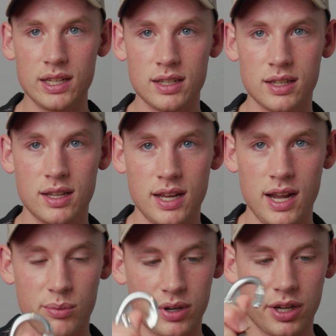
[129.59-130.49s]
it,
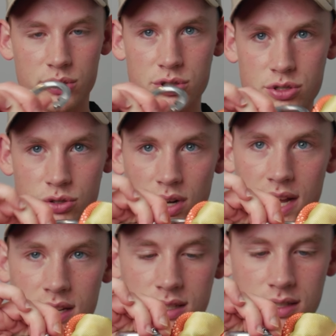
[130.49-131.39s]
and we're gonna go
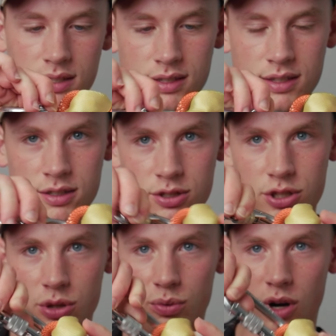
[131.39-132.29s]
straight
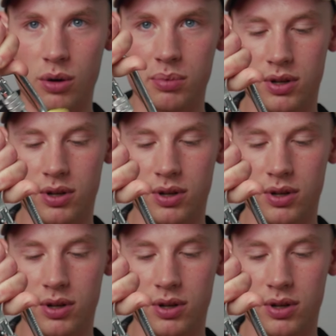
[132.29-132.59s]
to the rope.